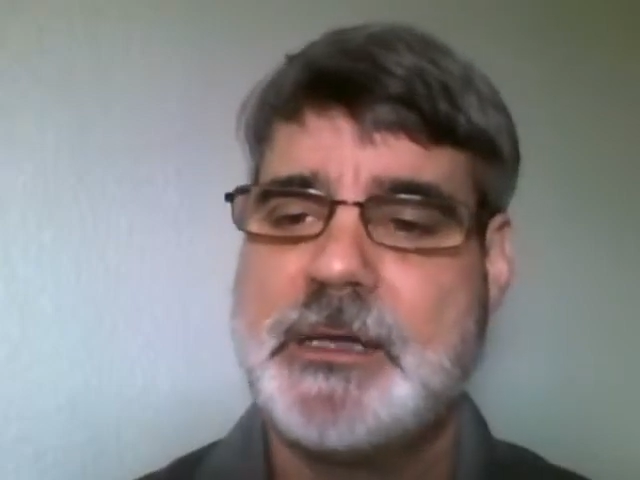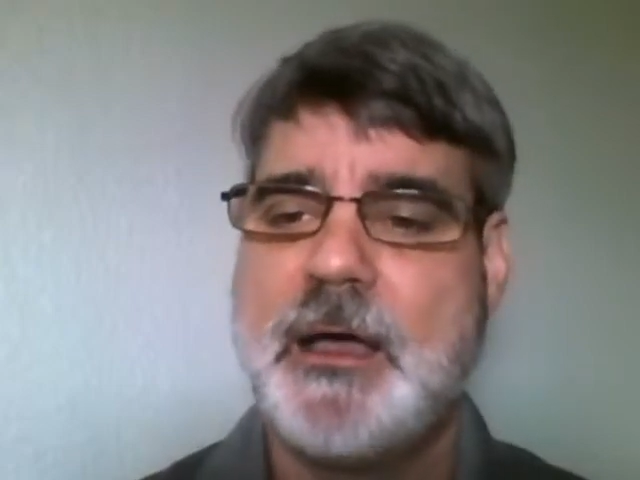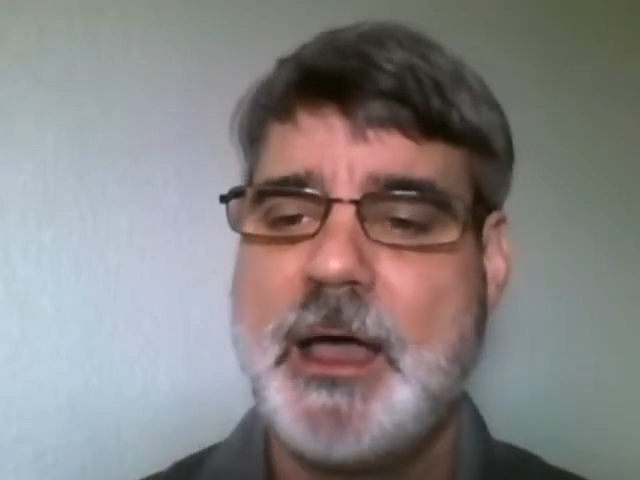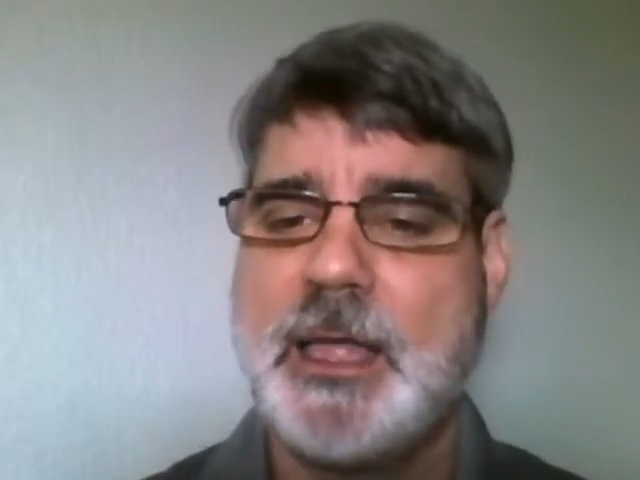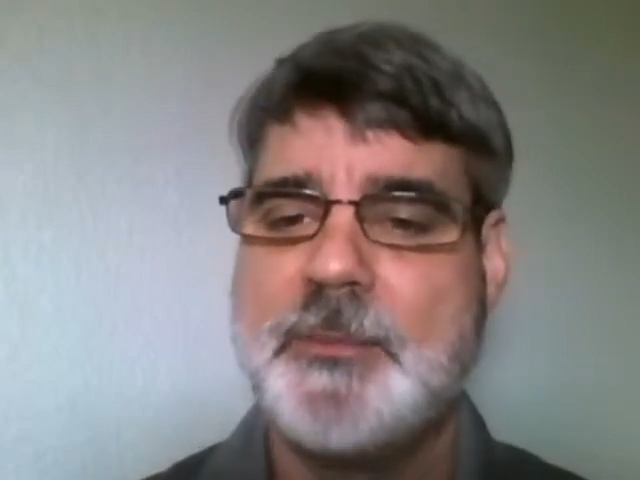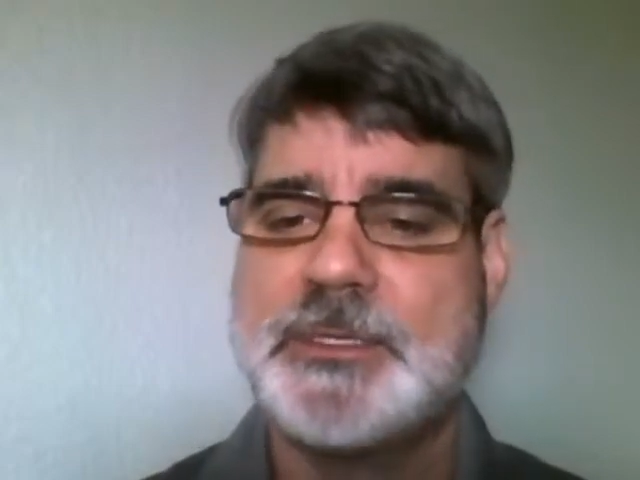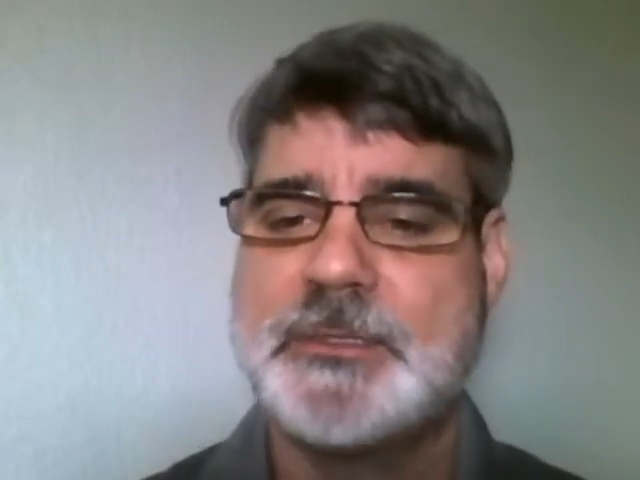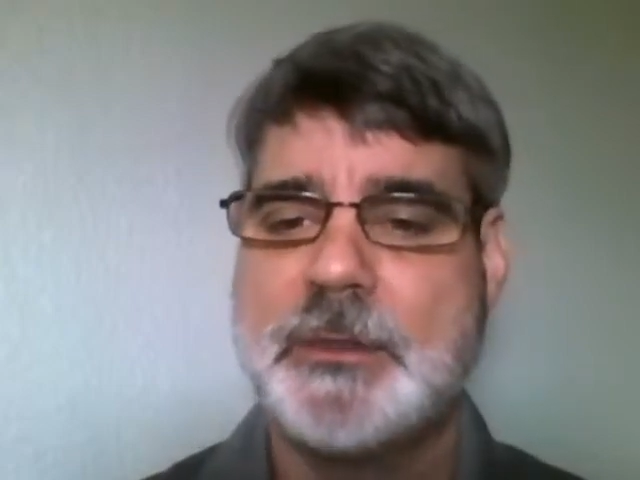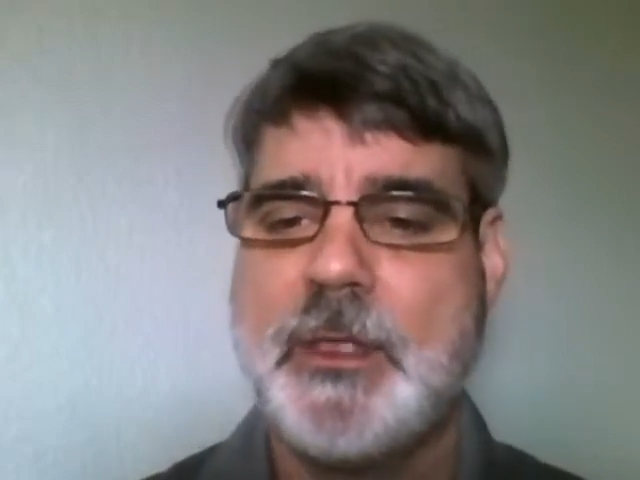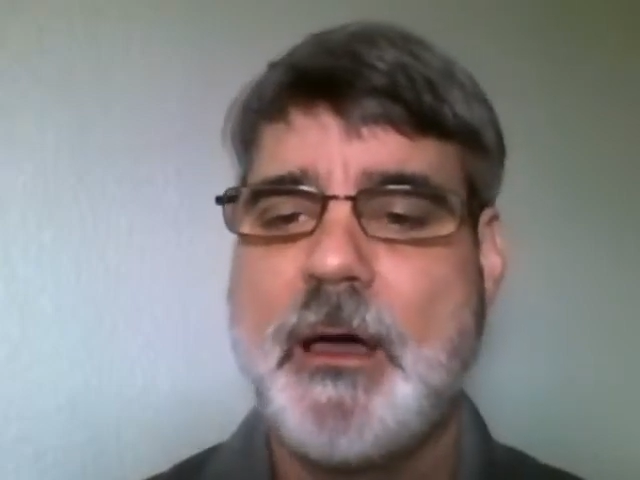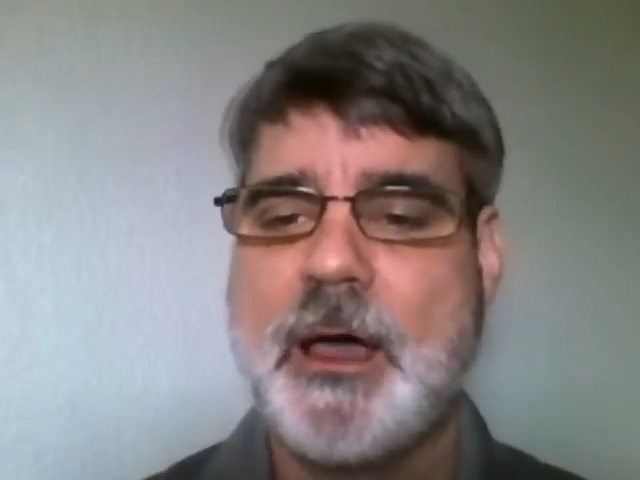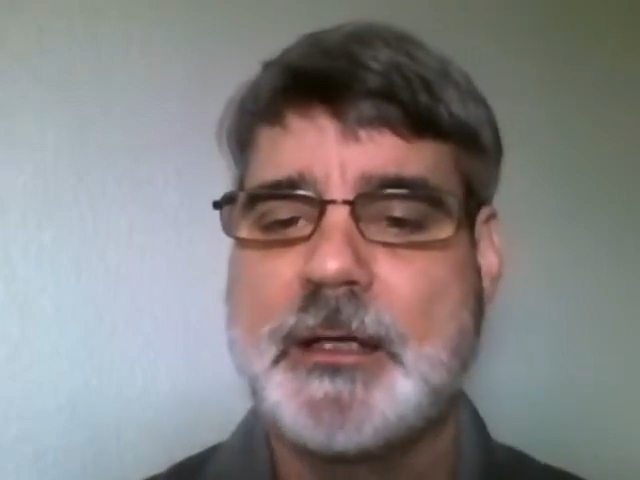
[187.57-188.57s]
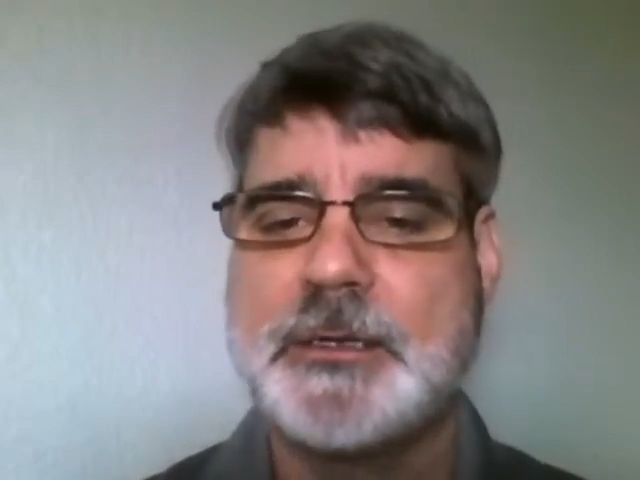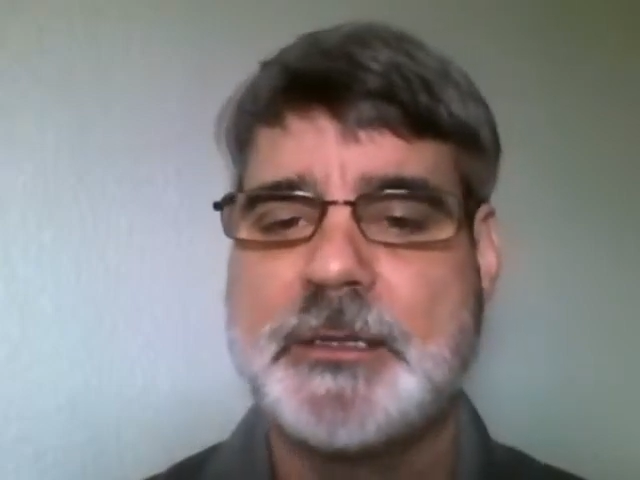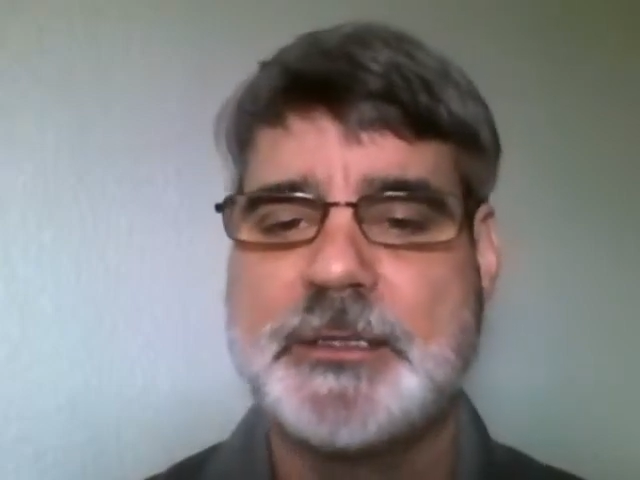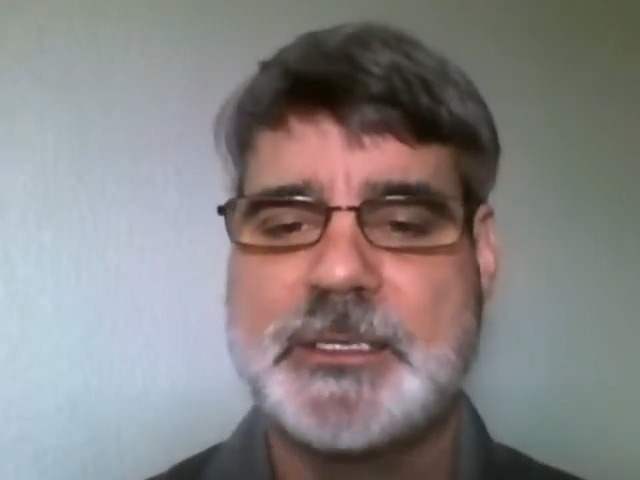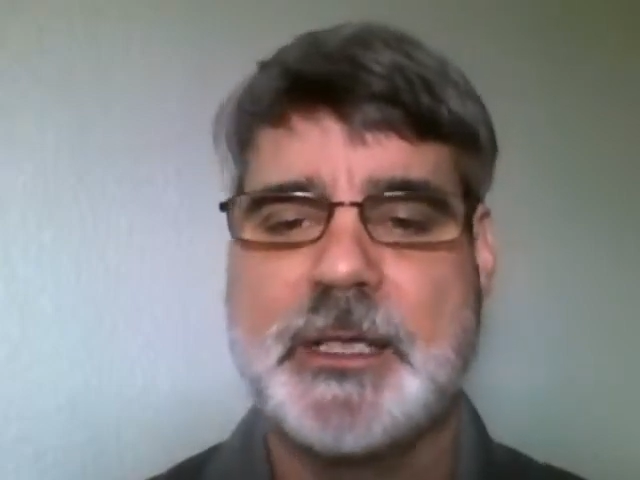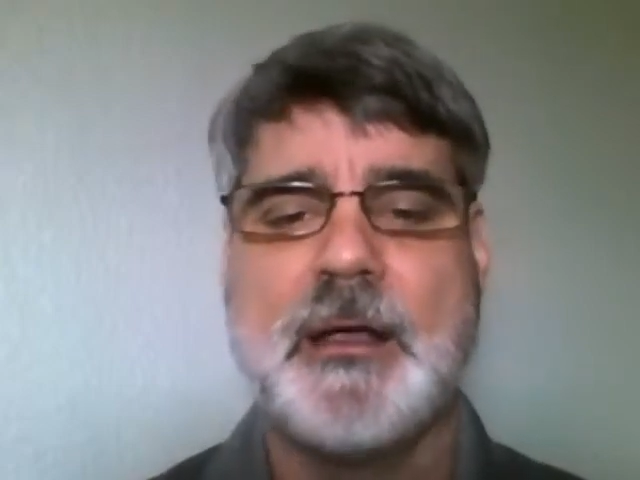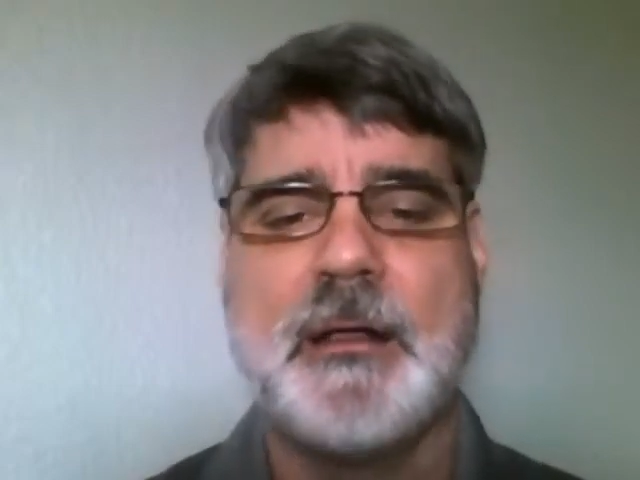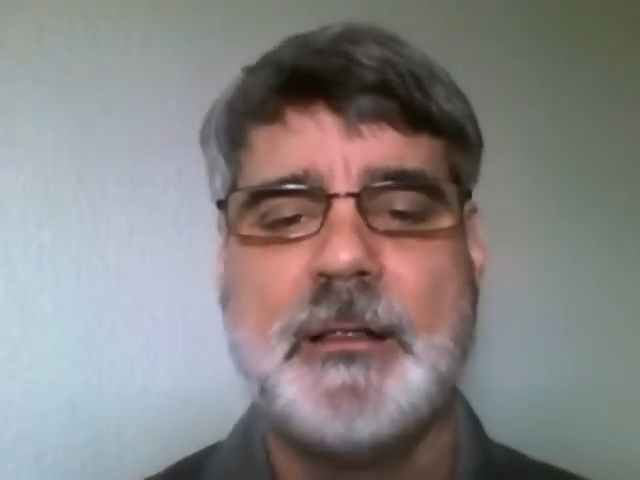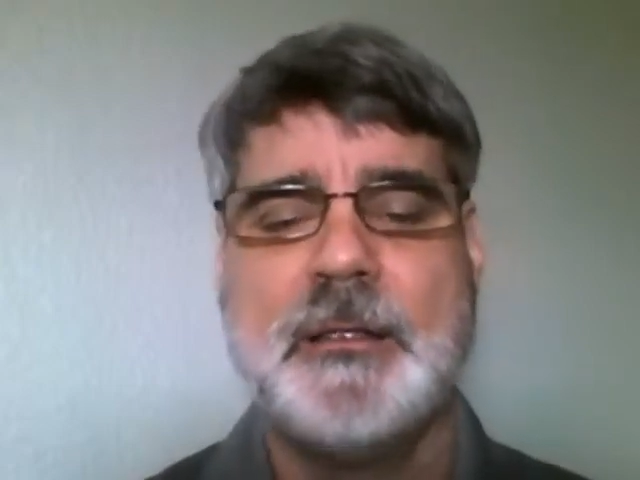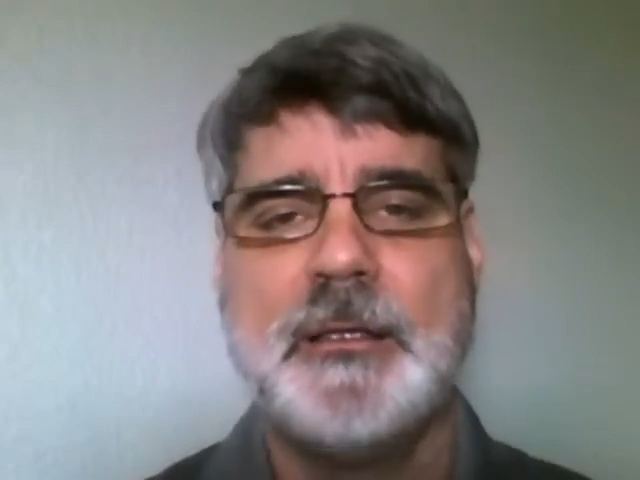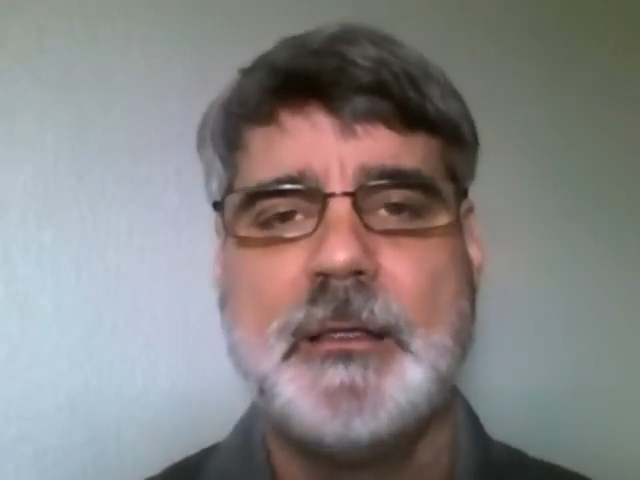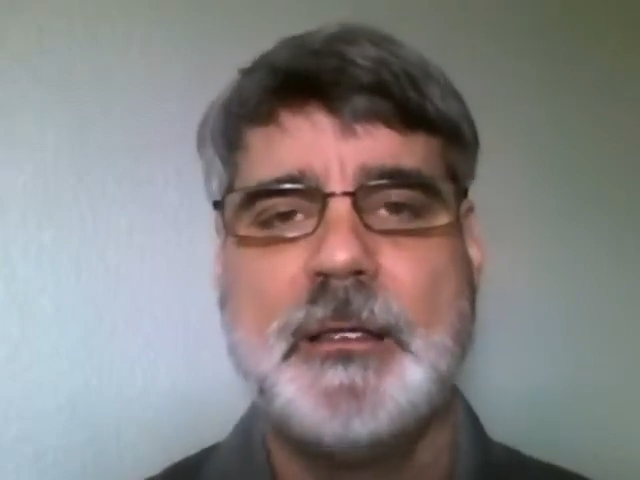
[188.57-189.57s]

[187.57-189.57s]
time is the lock to the cell